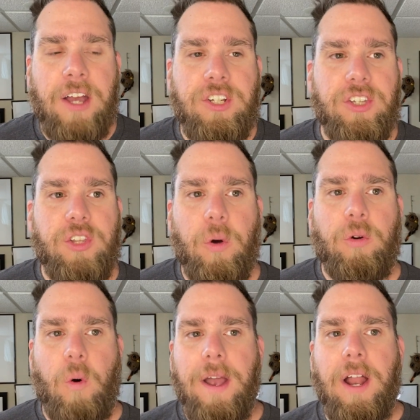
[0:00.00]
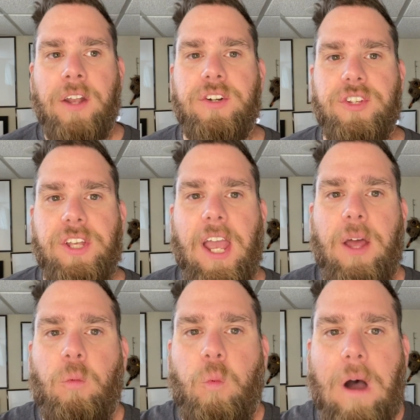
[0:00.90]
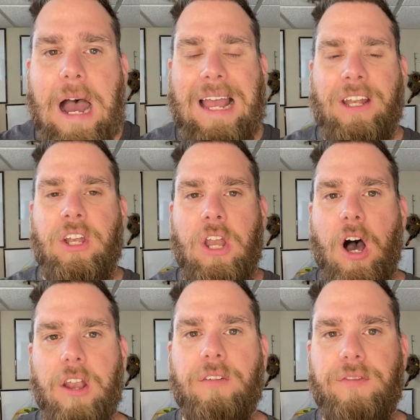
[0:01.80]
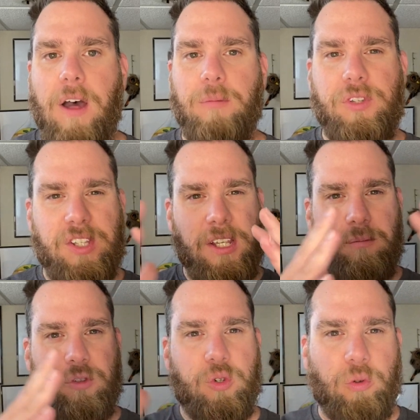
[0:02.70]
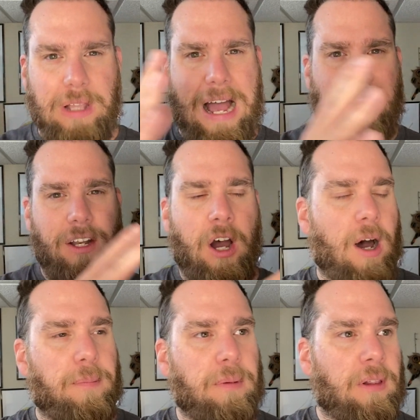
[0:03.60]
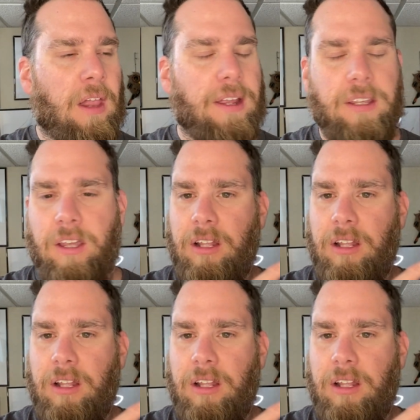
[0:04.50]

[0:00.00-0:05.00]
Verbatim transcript: I just don't quite understand why none of them seem to line up like